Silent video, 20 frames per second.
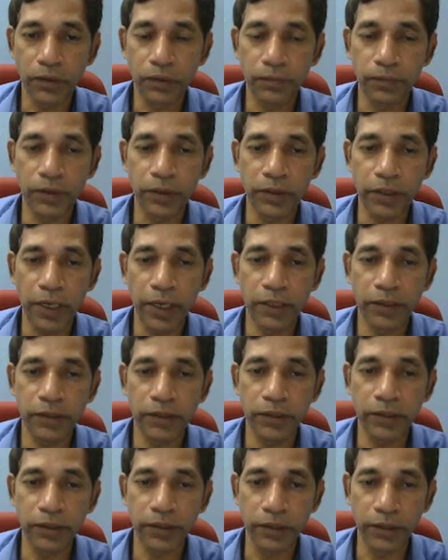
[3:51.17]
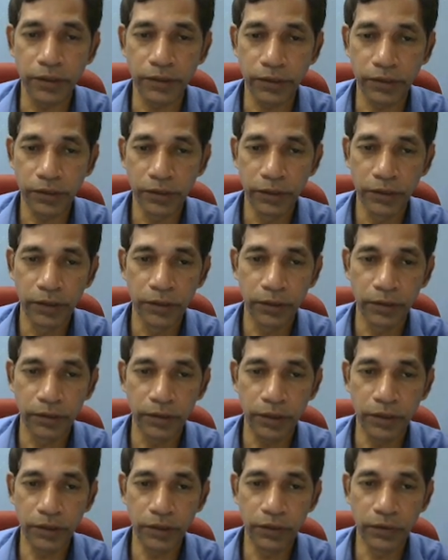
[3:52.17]
means exiting edge.
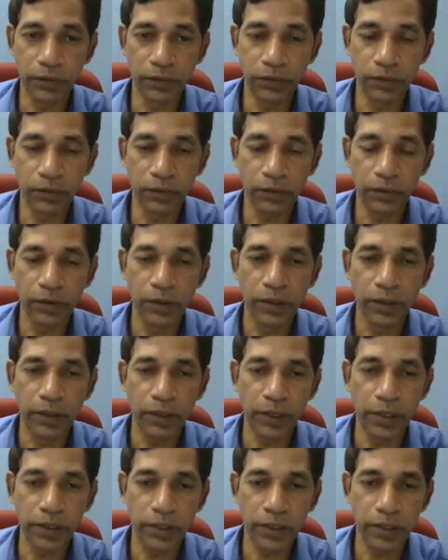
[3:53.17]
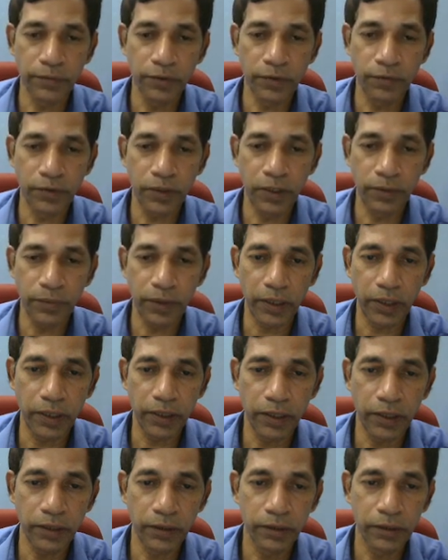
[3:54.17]
There is no edge coming from
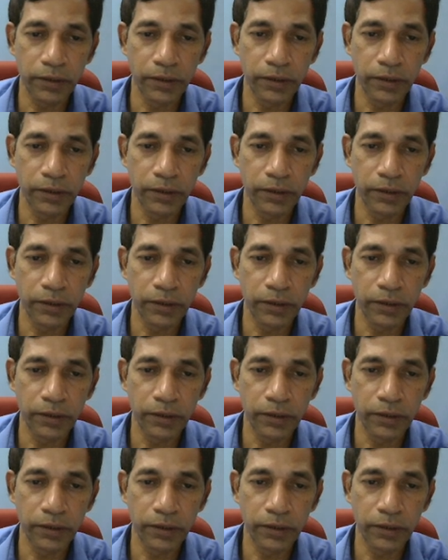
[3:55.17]
any